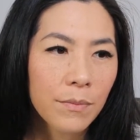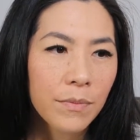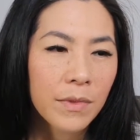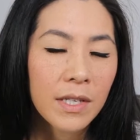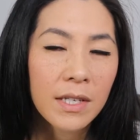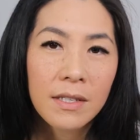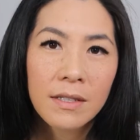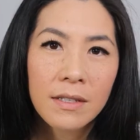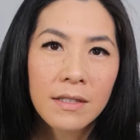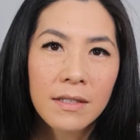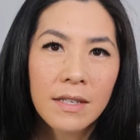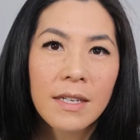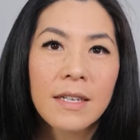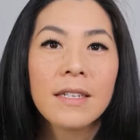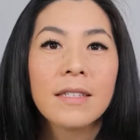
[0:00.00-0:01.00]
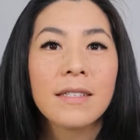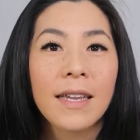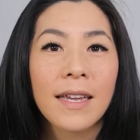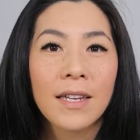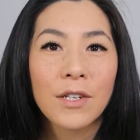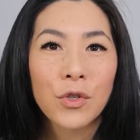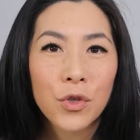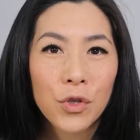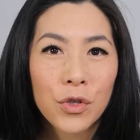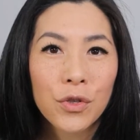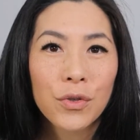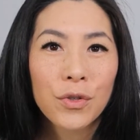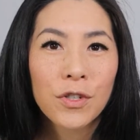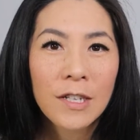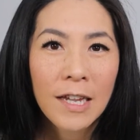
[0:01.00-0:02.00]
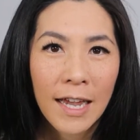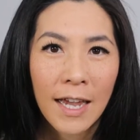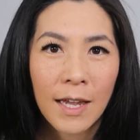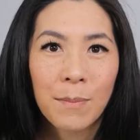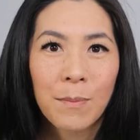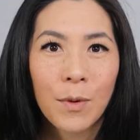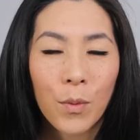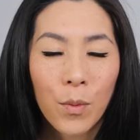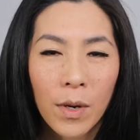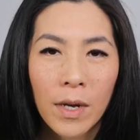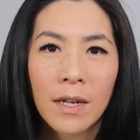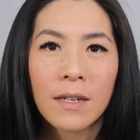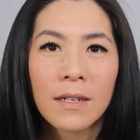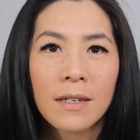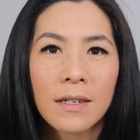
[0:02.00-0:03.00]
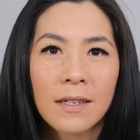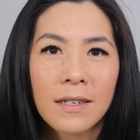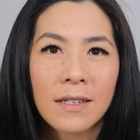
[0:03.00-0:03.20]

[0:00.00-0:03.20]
this is a true type 1